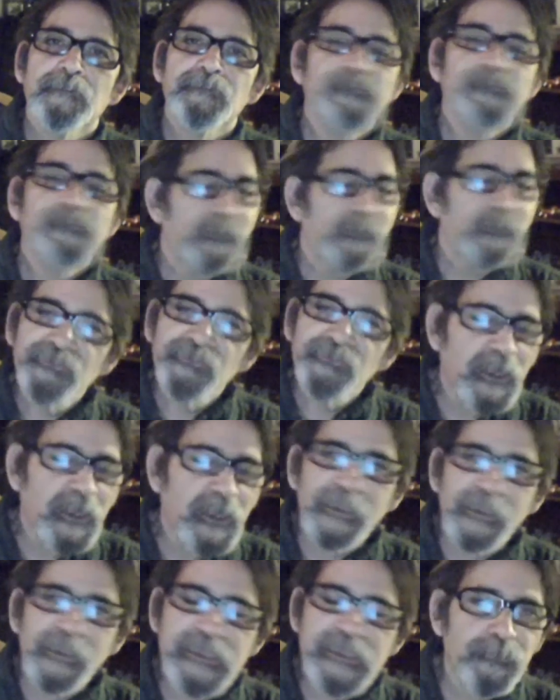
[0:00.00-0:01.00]
No, he's
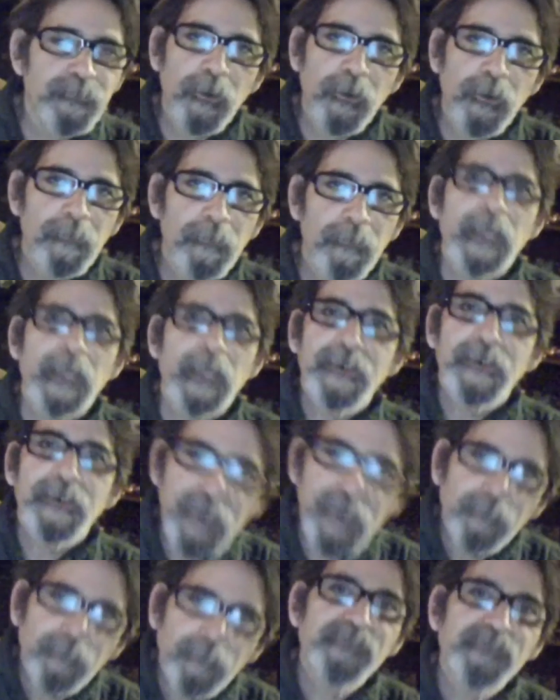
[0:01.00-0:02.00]
not a hero.
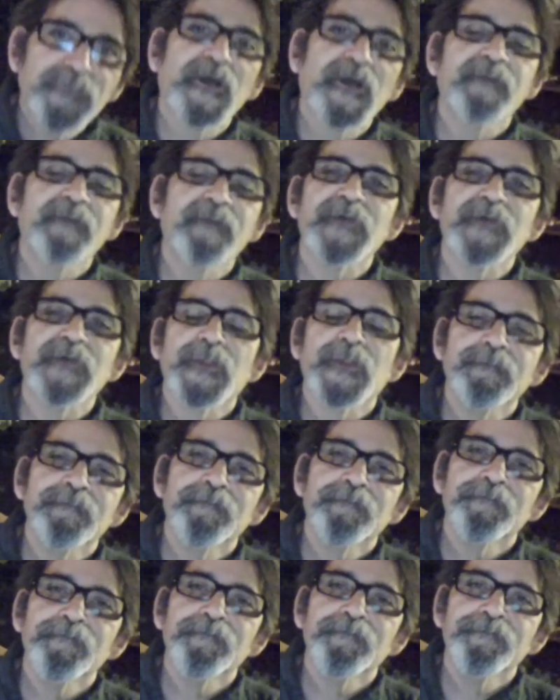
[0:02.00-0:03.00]
No, he's not a villain.
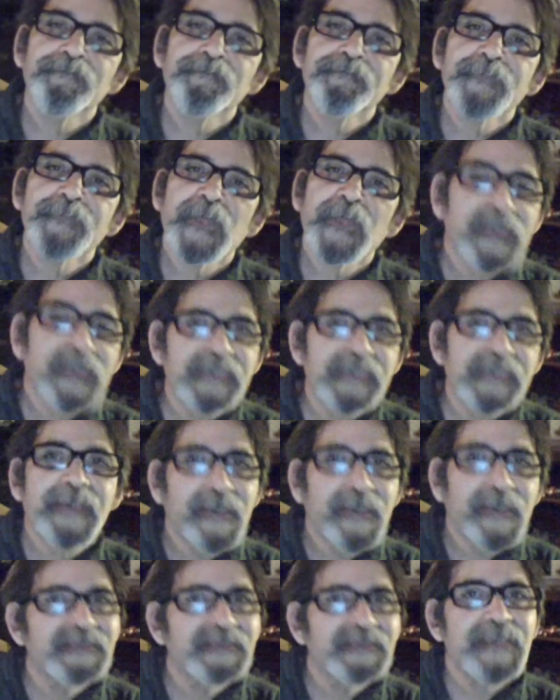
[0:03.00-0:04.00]
Again,
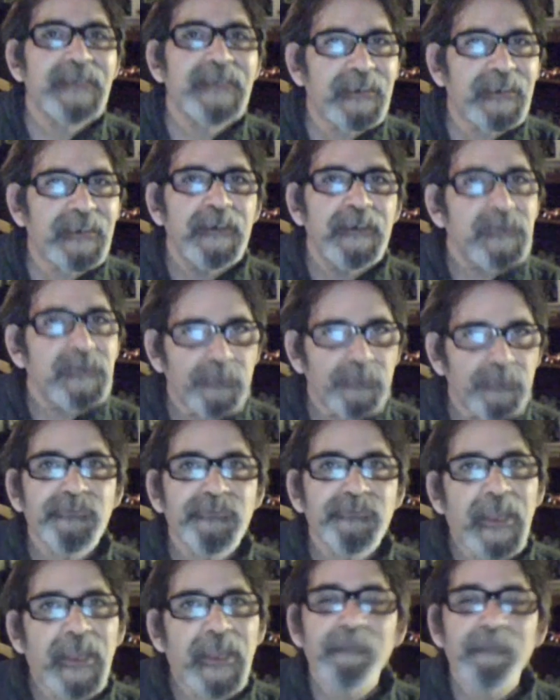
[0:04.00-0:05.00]
I say, Joe
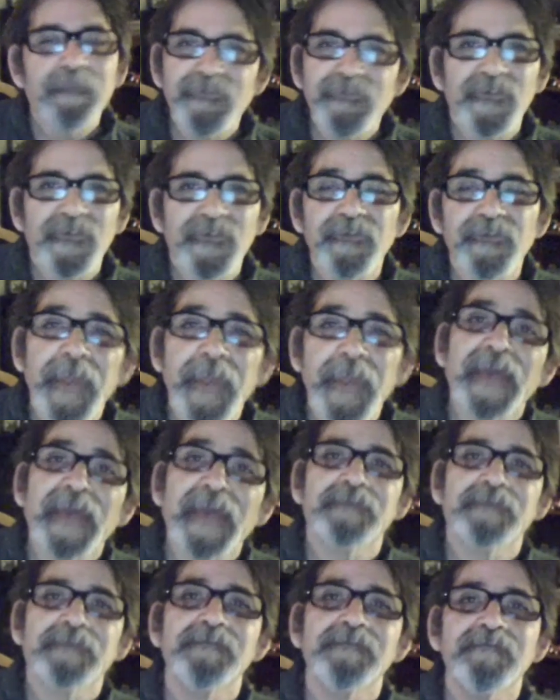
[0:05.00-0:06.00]
Stack was just a
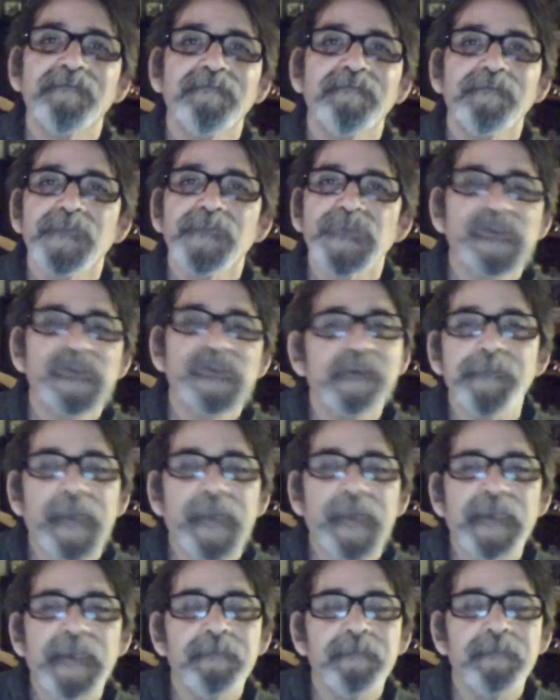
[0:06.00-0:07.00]
man. Just a
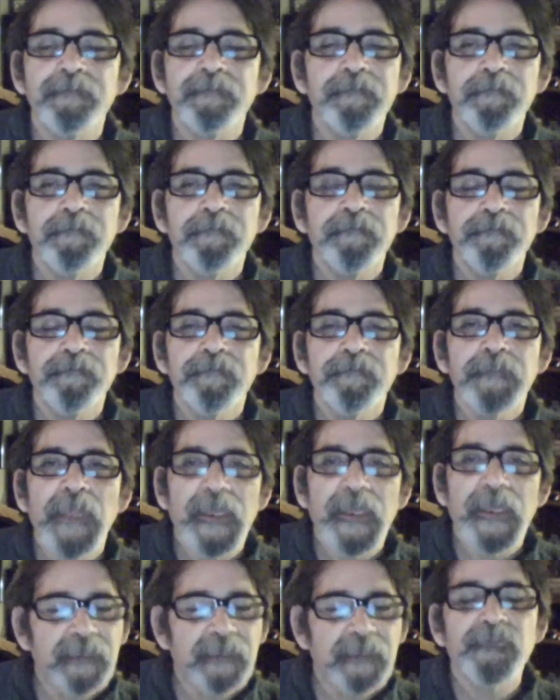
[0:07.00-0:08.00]
man.
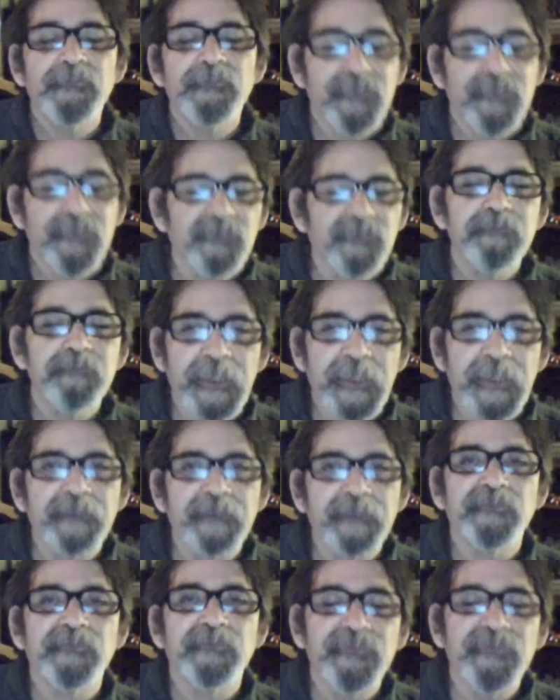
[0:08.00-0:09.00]
And he was just
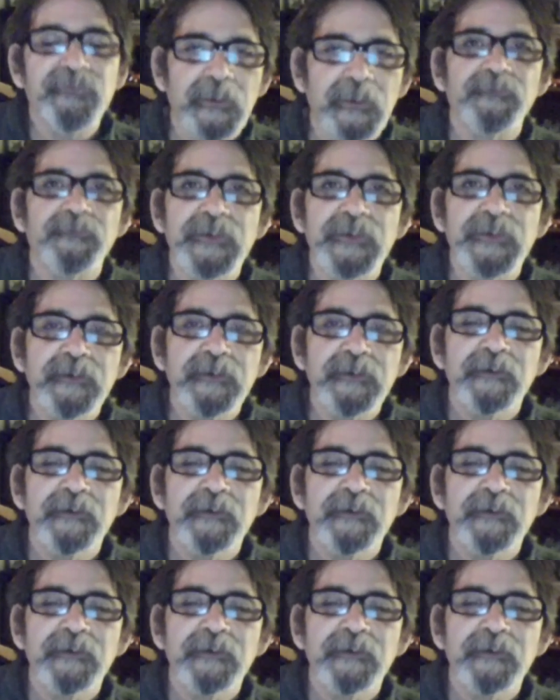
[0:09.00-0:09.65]
plain sick of it.